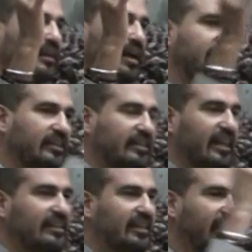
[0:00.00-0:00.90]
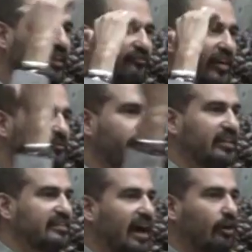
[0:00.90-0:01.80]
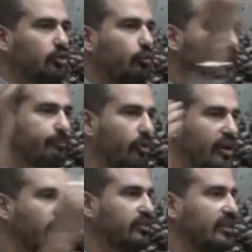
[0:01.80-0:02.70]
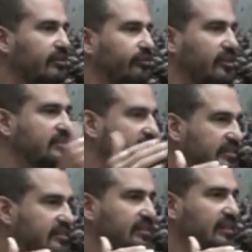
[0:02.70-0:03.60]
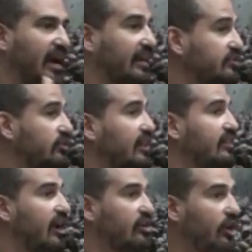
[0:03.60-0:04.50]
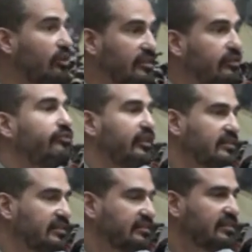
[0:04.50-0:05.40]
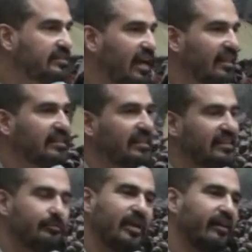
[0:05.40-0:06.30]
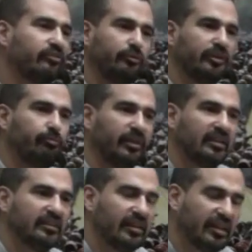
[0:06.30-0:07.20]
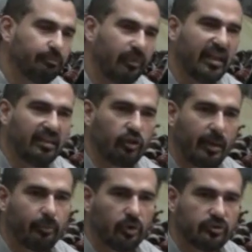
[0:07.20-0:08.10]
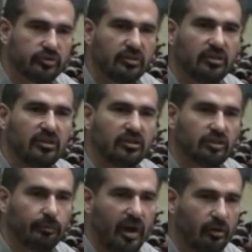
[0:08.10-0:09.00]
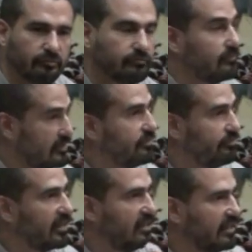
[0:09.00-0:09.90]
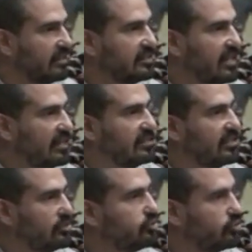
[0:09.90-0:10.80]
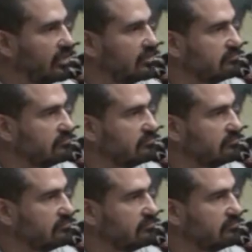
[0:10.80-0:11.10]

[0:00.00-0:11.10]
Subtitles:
And then the investment is, how do we point out the differences? And it's not that there are not differences, it's that they may have to explain or approach somehow differently than usual.